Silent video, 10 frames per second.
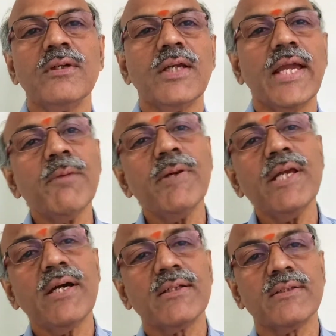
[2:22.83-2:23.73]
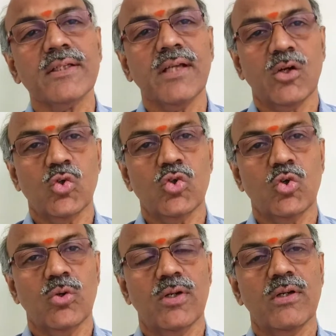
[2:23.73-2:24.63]
Anybody other than the account
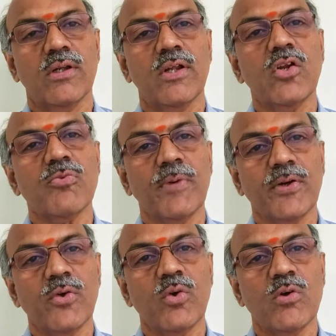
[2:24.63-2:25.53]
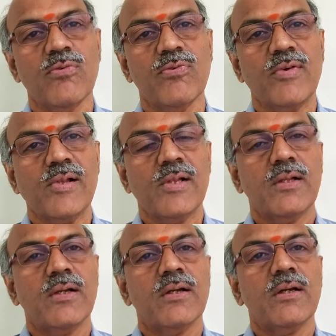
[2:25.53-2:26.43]
holder, irrespective of
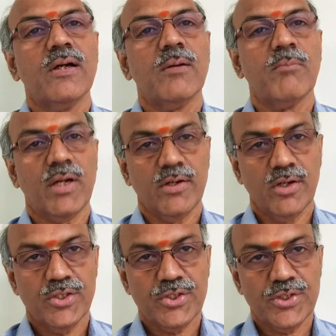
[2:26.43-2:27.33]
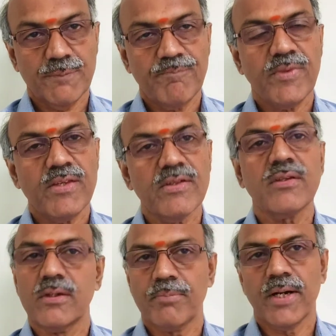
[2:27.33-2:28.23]
blood relationship, is a
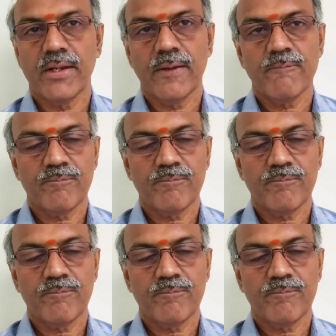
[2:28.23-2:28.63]
third party.